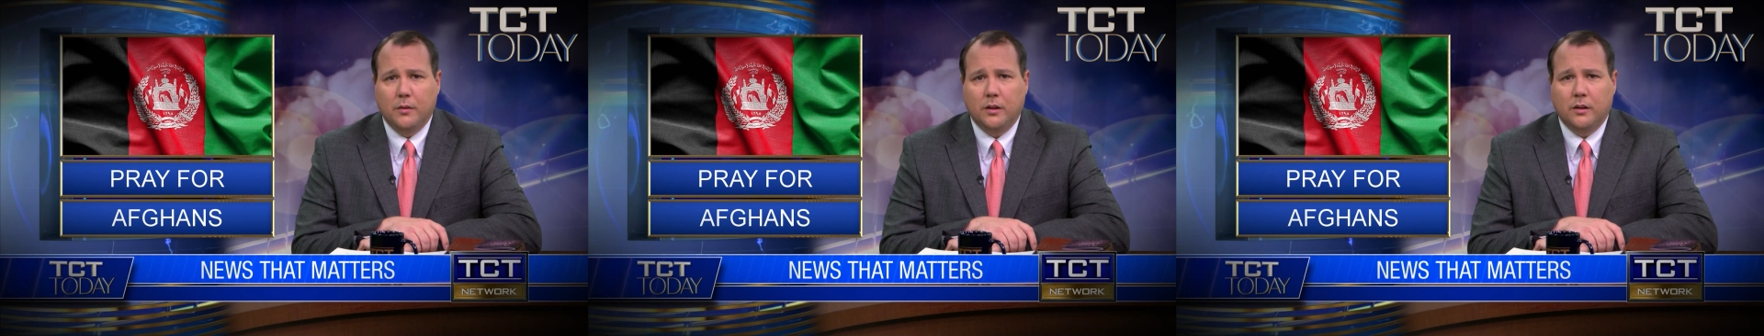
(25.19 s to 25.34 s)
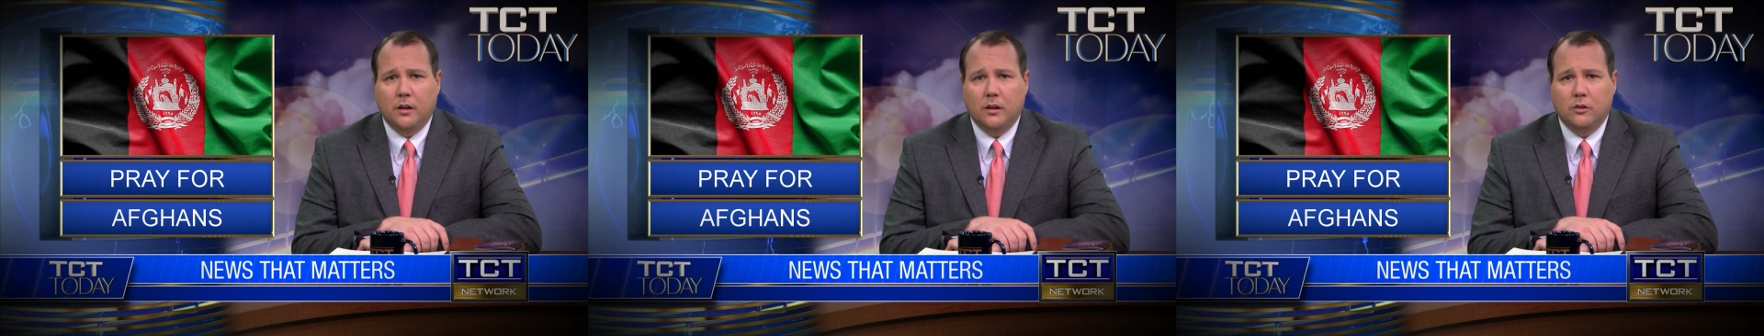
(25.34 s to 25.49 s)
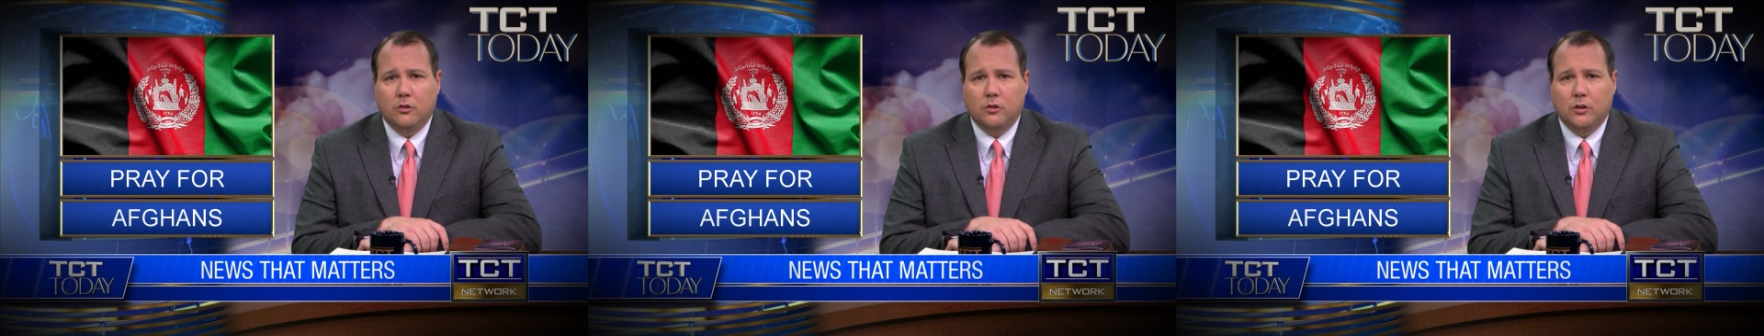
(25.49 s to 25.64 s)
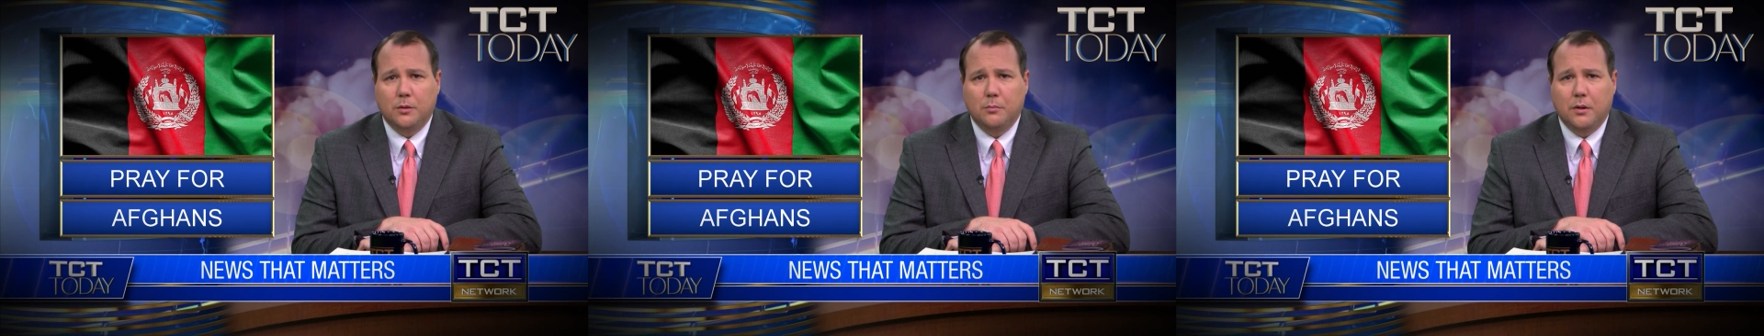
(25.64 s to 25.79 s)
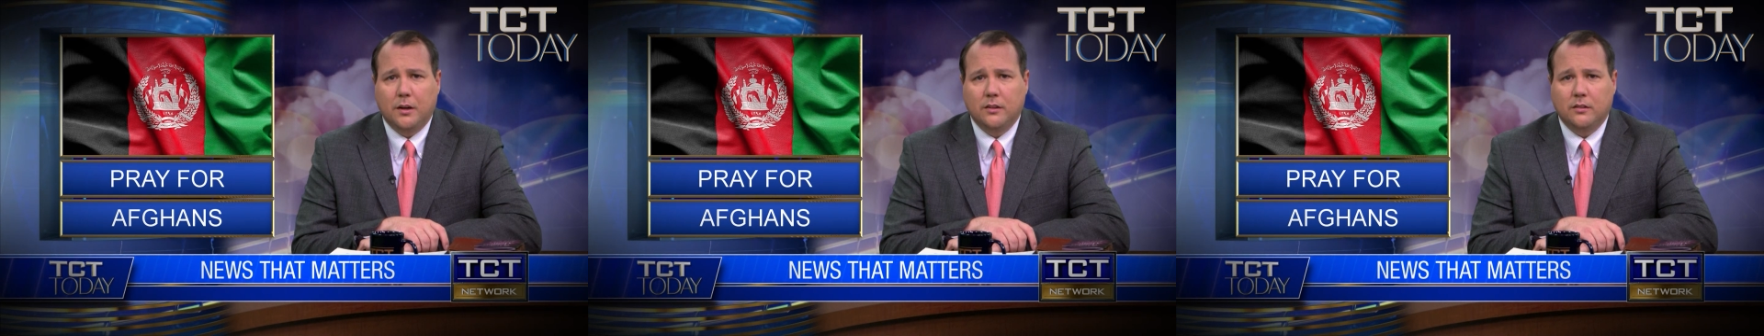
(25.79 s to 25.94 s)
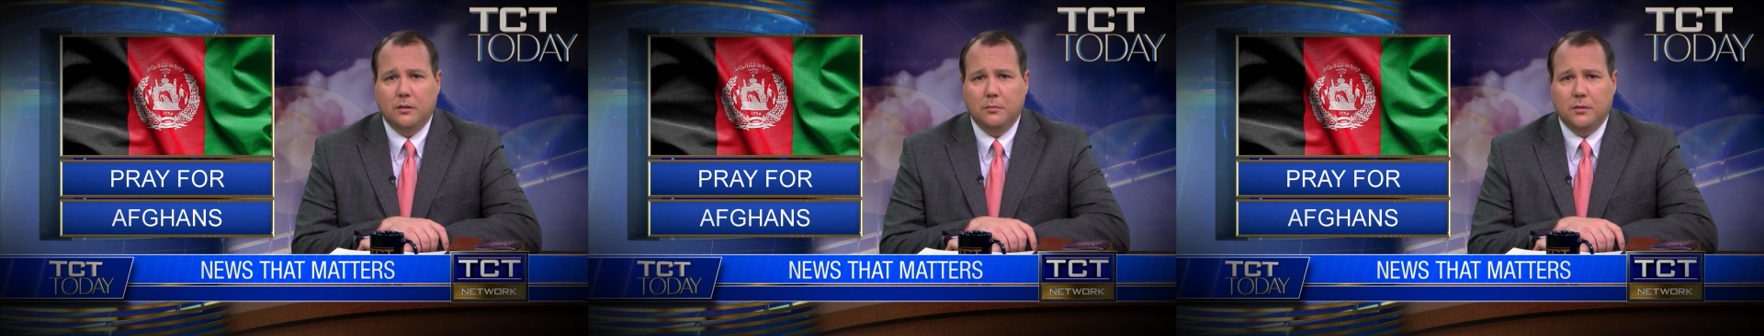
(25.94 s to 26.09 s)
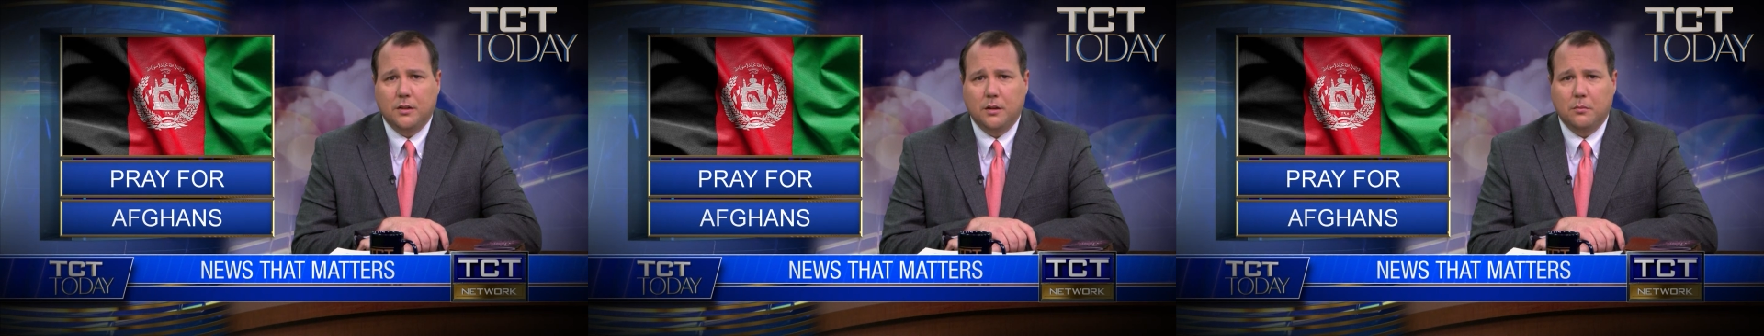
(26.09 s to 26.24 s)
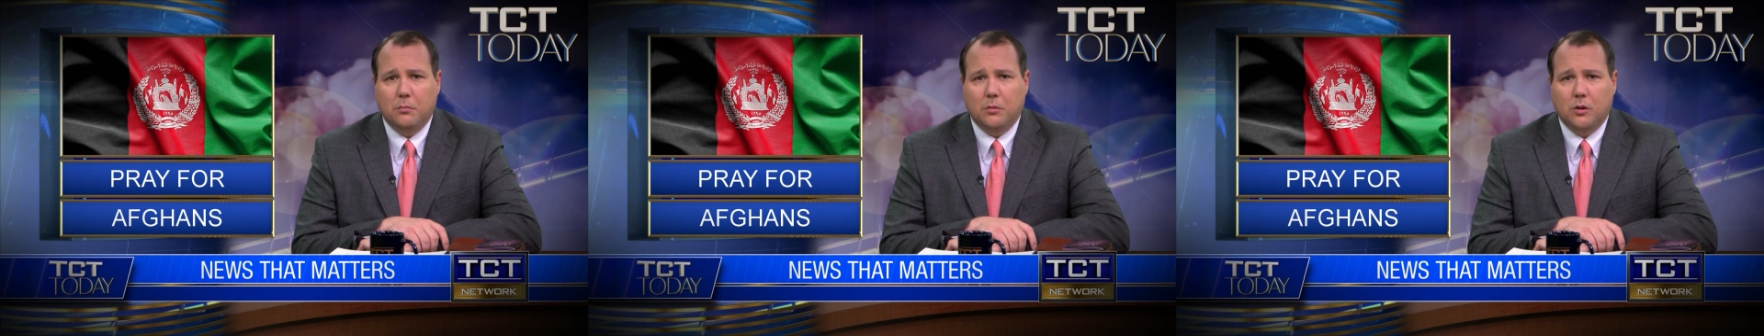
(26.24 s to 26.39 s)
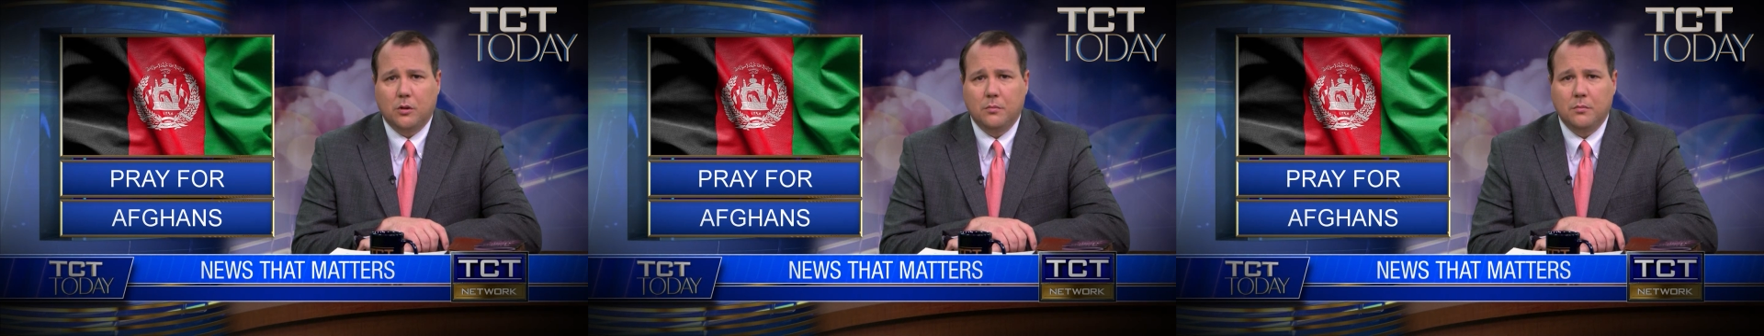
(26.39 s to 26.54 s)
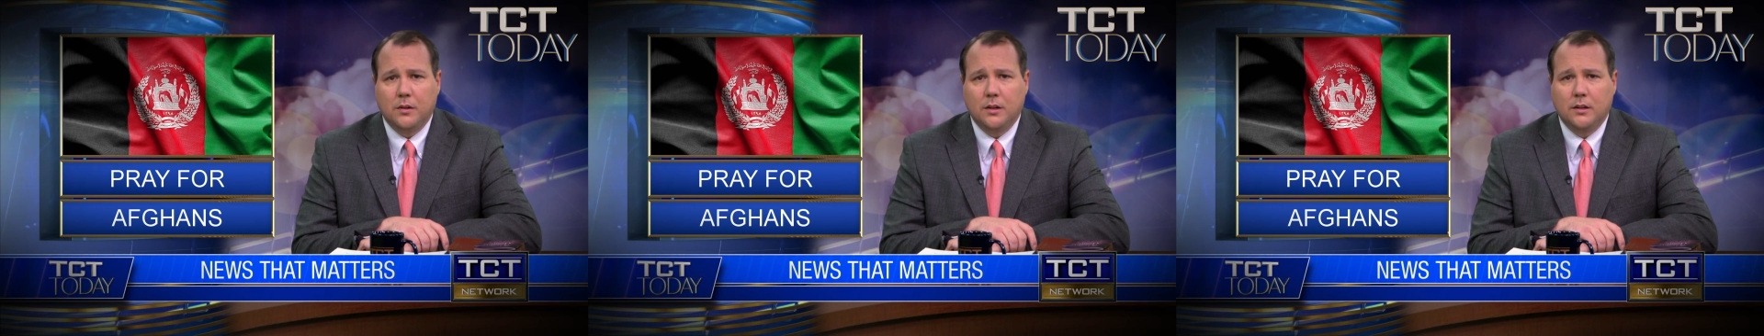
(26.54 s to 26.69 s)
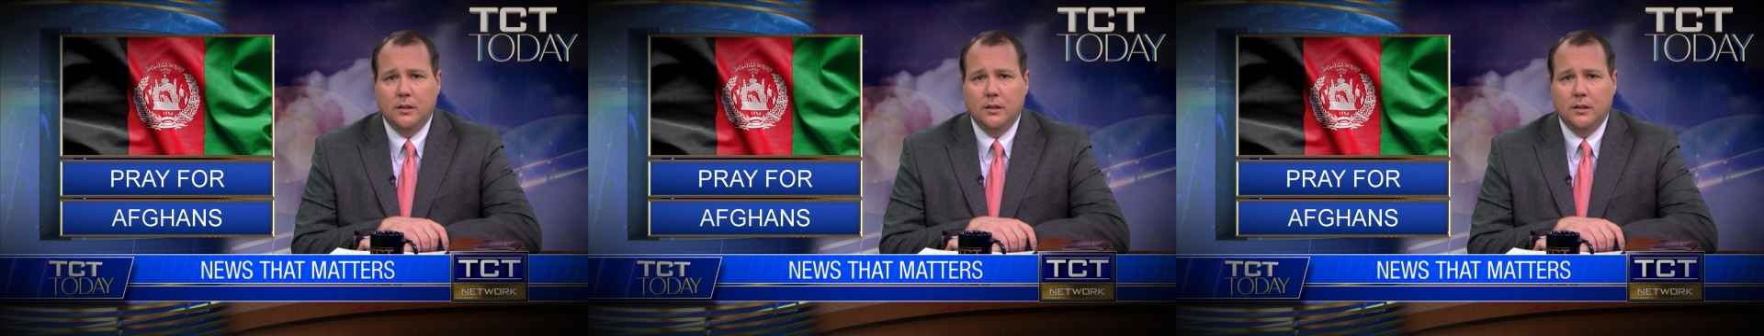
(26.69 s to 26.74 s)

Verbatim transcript: the country by September